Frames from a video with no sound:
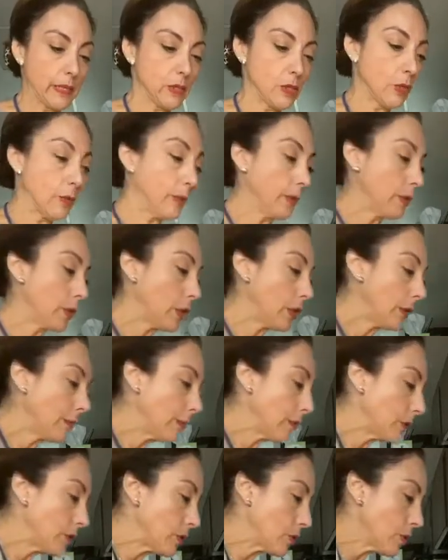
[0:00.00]
So we're gonna
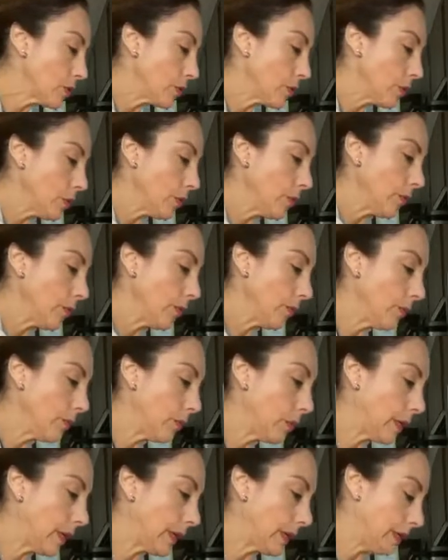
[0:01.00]
put
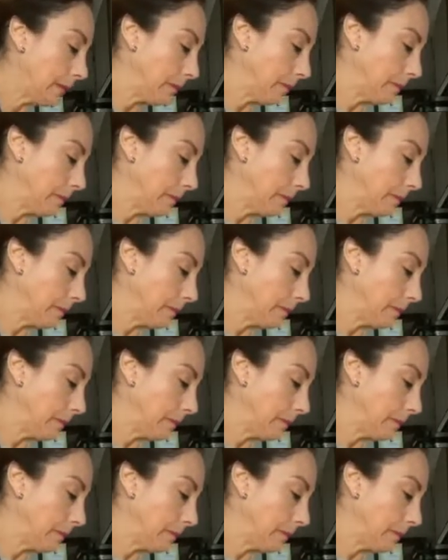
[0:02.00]
1